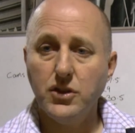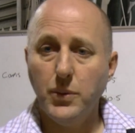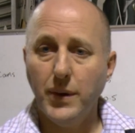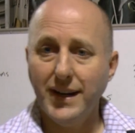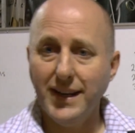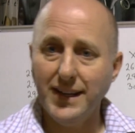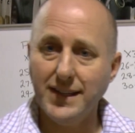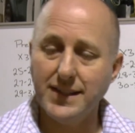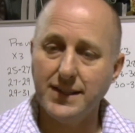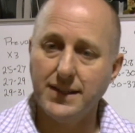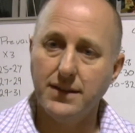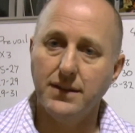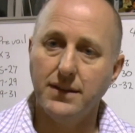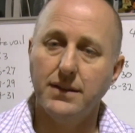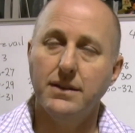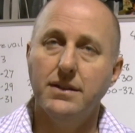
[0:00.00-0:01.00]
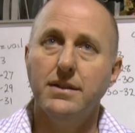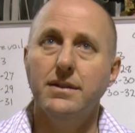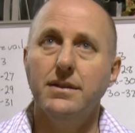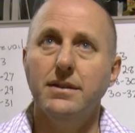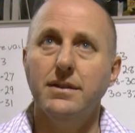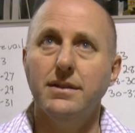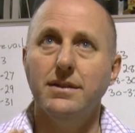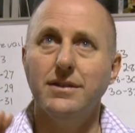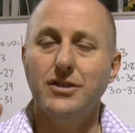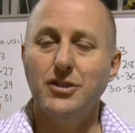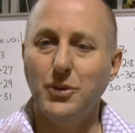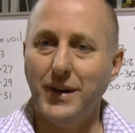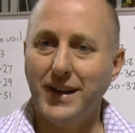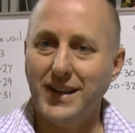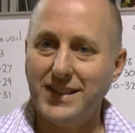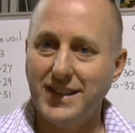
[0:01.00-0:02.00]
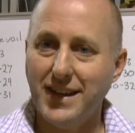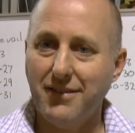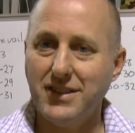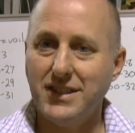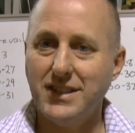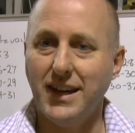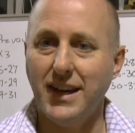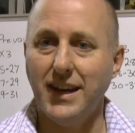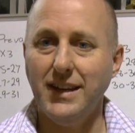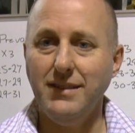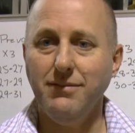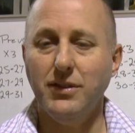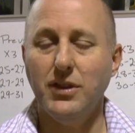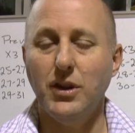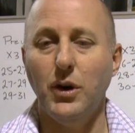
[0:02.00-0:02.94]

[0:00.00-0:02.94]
2017,